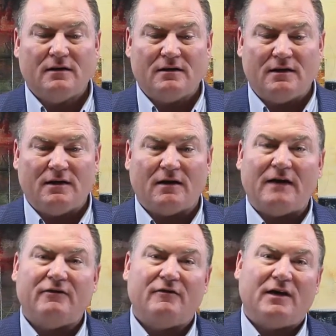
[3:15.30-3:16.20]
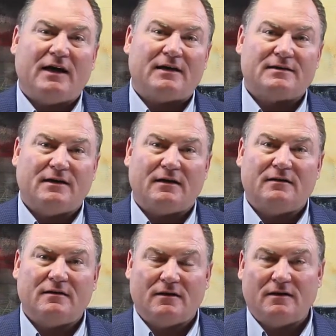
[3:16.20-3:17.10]
the life of the asset
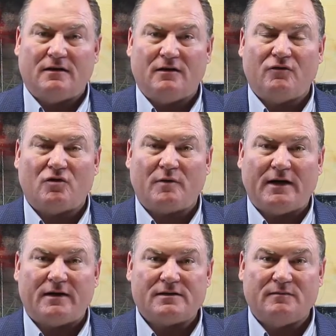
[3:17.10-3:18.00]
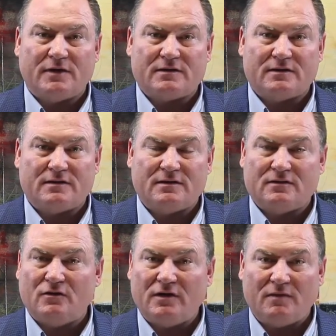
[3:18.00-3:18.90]
in the affordable housing business is
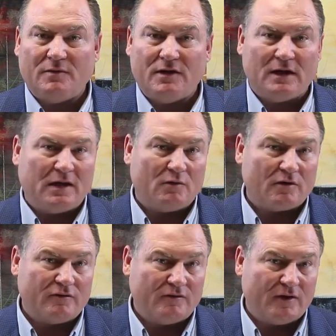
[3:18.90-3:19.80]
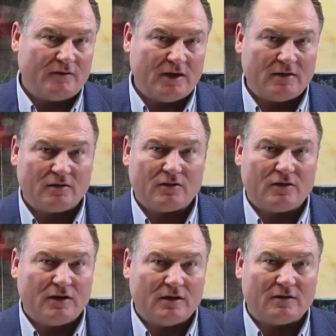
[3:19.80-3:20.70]
going to be anywhere from 15 to
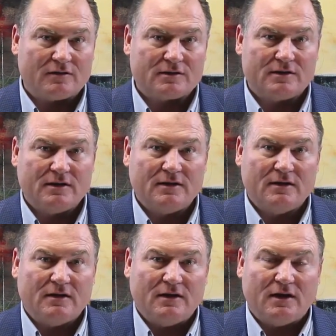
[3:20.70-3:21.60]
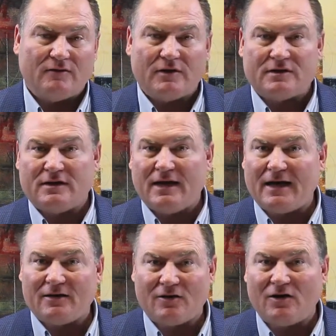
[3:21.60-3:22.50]
30 years. If it's
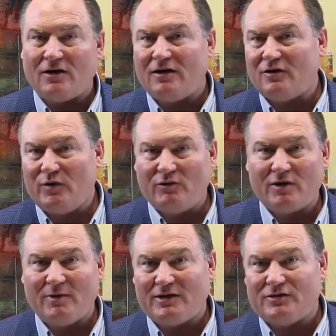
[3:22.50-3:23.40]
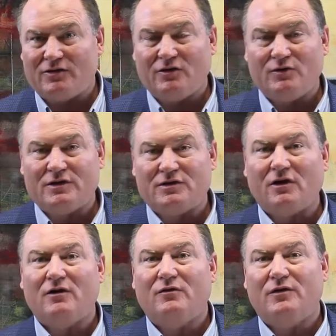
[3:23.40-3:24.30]
that long, we want to make sure that we
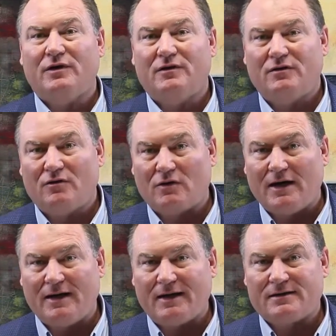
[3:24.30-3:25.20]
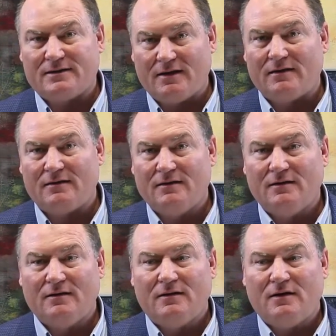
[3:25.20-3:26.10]
start with the right asset,
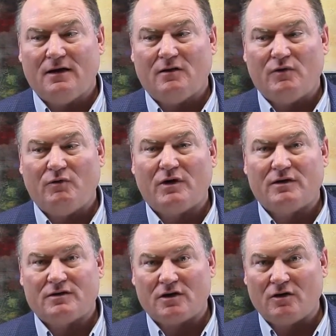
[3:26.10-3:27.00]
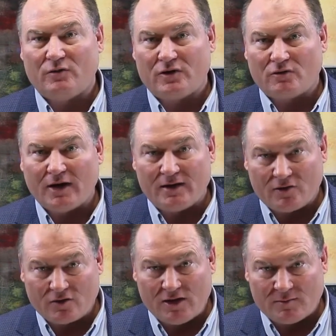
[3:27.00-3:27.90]
and we want to start with the right
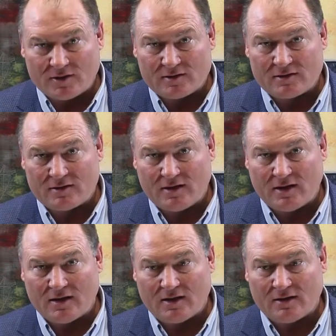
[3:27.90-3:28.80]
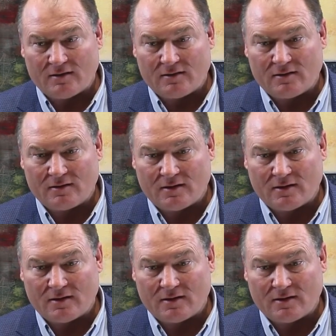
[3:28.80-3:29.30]
agreements and